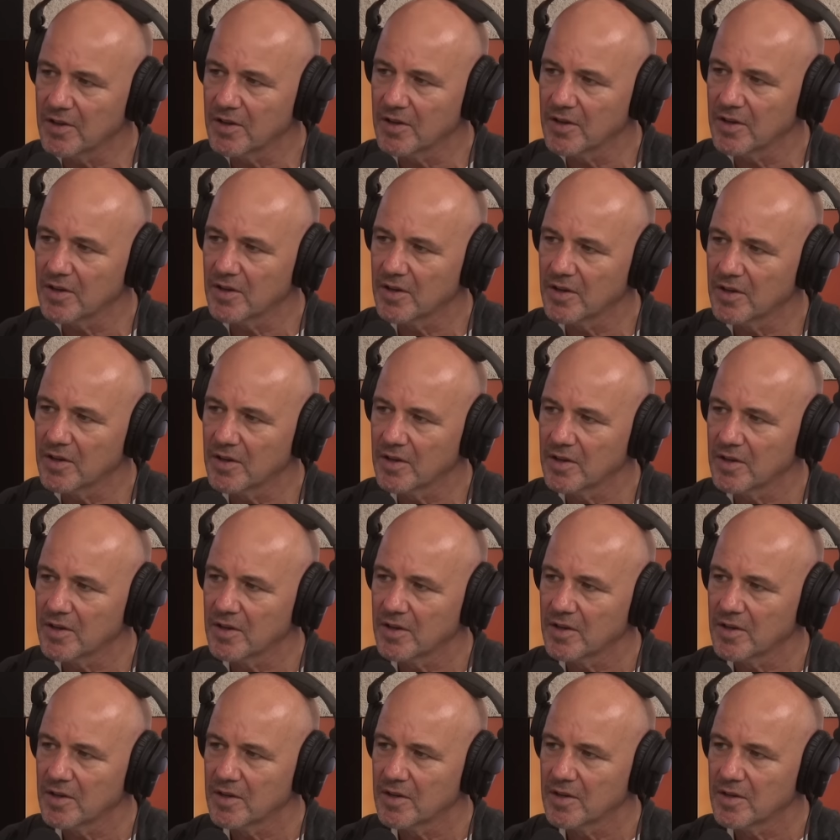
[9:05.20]

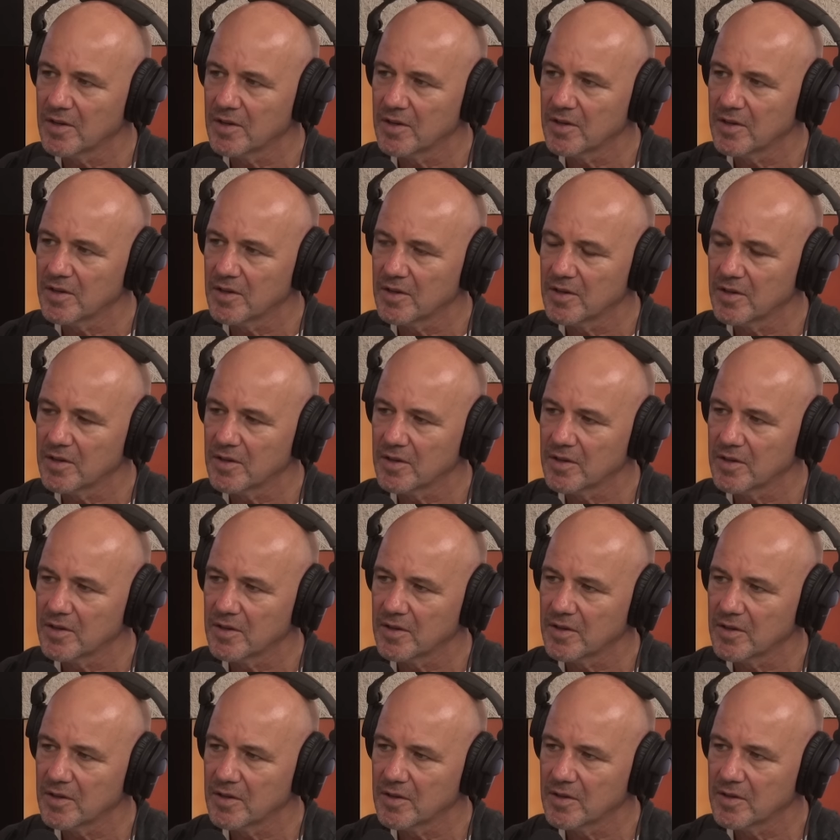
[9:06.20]

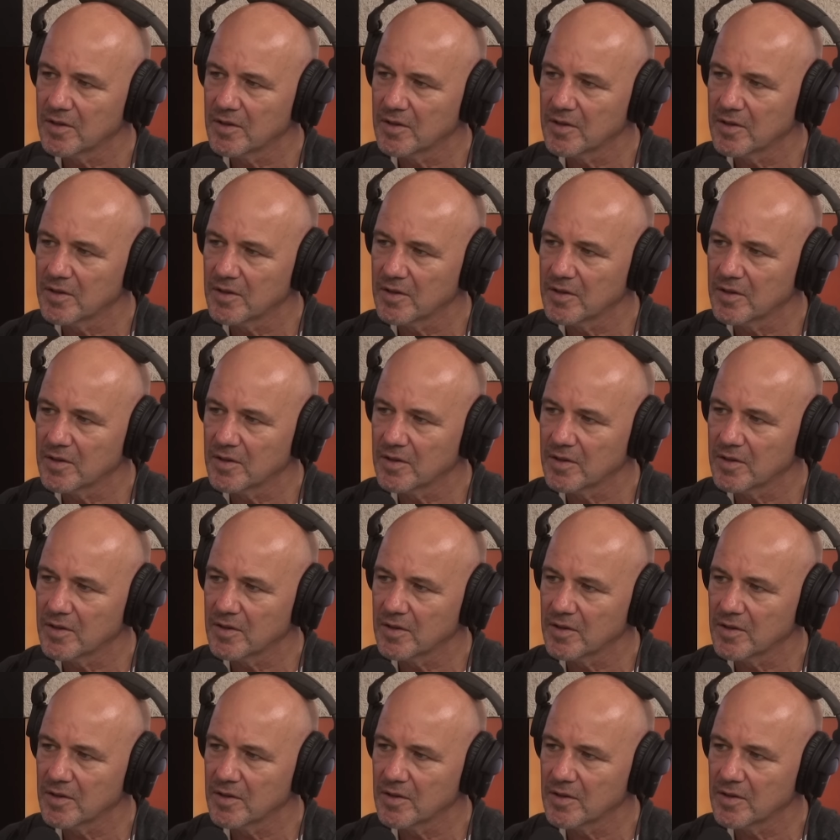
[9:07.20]
Nothing is said.